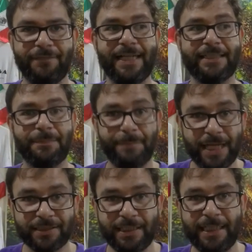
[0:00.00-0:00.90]
And
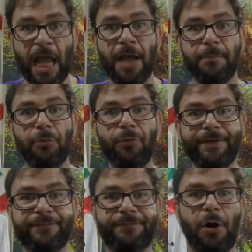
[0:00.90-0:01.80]
especially
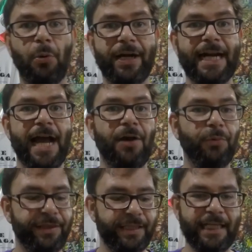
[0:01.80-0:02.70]
moving forward now
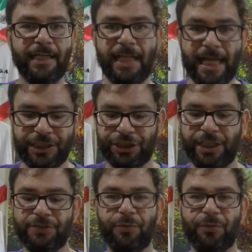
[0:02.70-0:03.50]
with the elections,